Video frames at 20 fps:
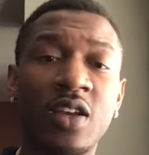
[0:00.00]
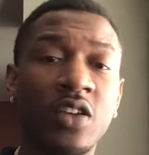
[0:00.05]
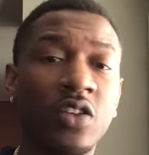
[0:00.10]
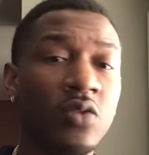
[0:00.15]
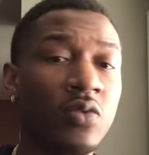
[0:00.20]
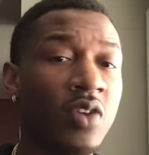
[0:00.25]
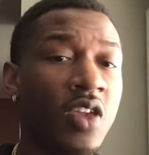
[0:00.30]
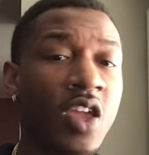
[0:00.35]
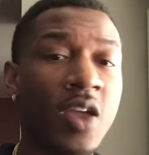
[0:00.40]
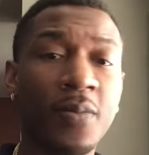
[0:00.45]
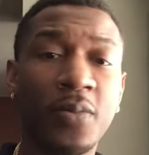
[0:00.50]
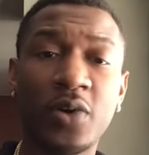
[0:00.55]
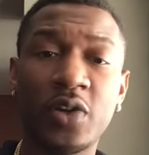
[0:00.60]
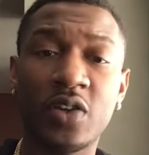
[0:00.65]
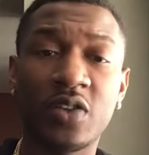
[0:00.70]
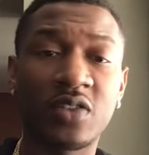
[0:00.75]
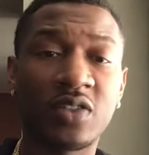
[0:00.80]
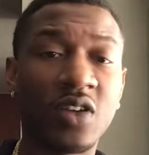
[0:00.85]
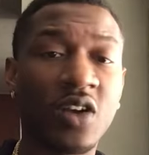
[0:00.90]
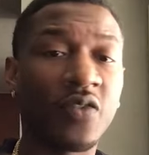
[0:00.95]
You can't put
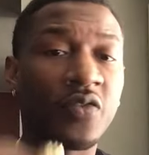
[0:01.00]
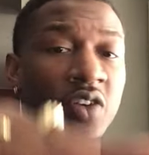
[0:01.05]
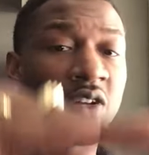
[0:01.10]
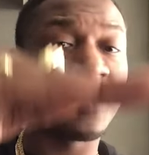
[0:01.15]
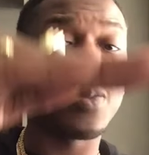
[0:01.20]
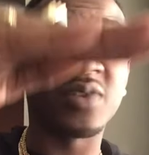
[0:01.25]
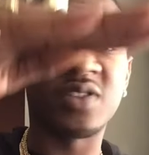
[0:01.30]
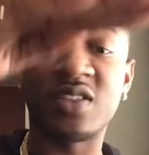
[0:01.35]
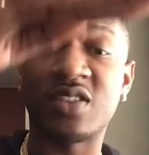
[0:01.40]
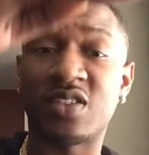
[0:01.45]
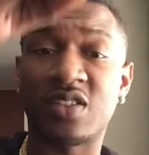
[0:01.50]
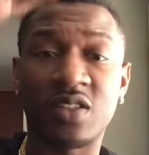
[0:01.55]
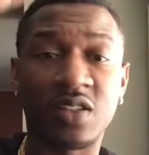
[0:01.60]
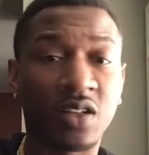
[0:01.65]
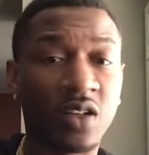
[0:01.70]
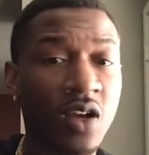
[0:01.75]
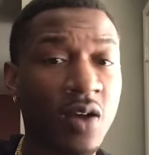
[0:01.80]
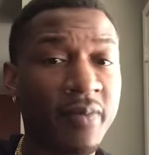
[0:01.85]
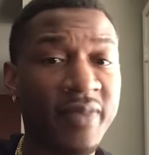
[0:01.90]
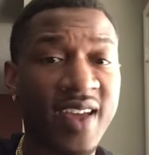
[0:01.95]
yourself in a position to
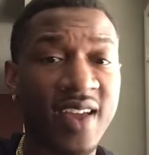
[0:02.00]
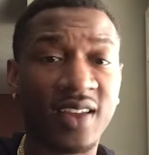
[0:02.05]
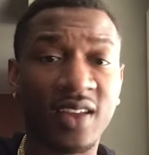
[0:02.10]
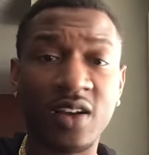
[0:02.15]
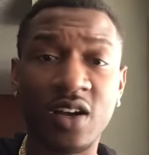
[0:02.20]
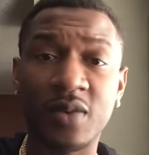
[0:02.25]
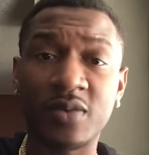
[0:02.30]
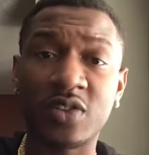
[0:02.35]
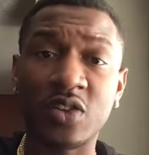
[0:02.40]
come back up.